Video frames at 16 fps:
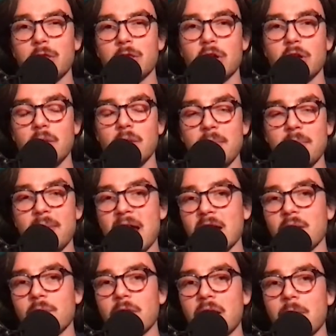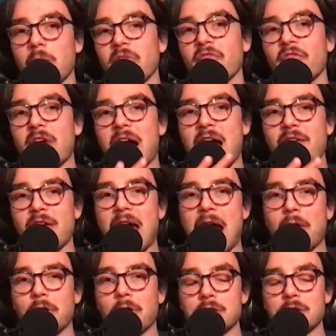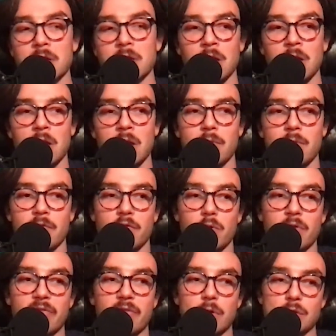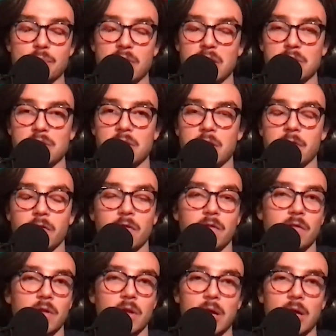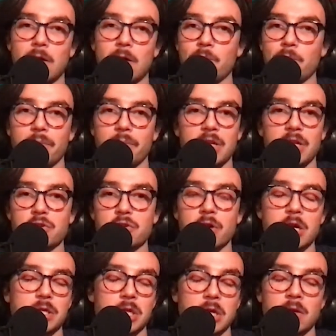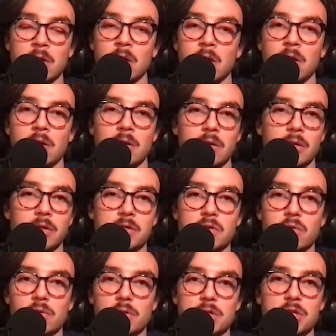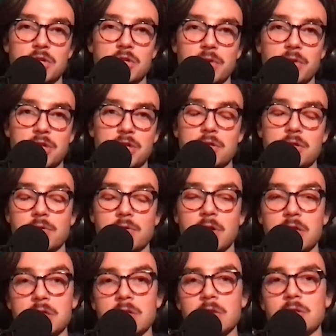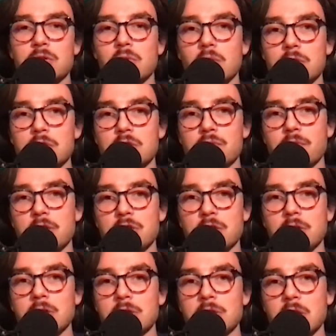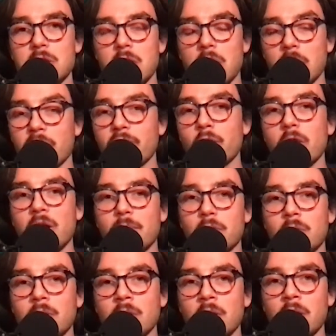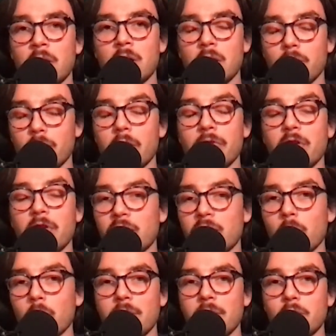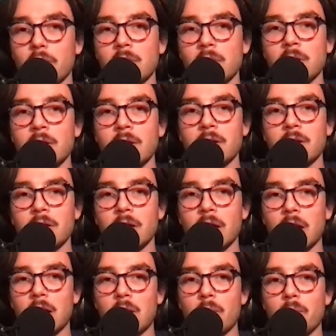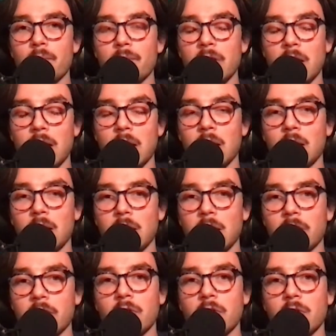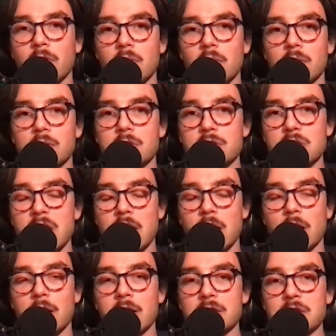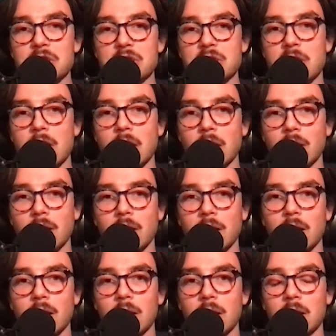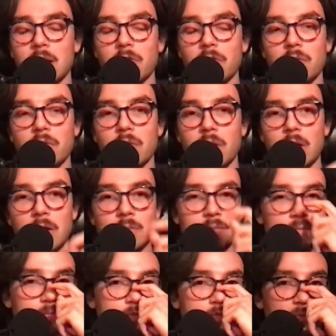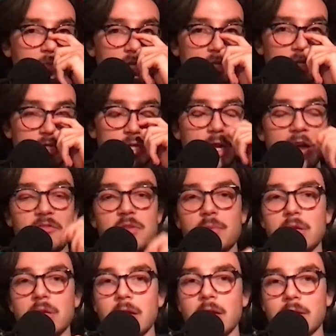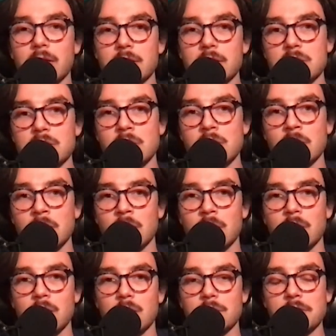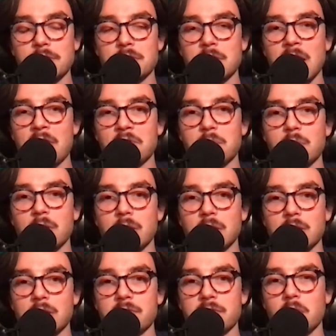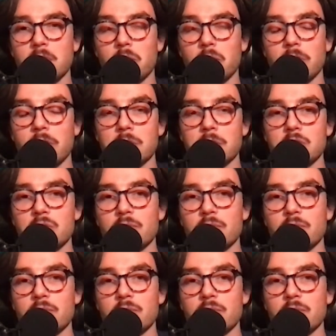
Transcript: They're going to be back in Miami five hours before first pitch. It's um, it's crazy. This whole situation is crazy. This whole situation is unavoidable, or it was avoidable, um, and it's just kind of unnecessary. And it's um, it doesn't have to be like this. It doesn't have to be like this for the Marlins.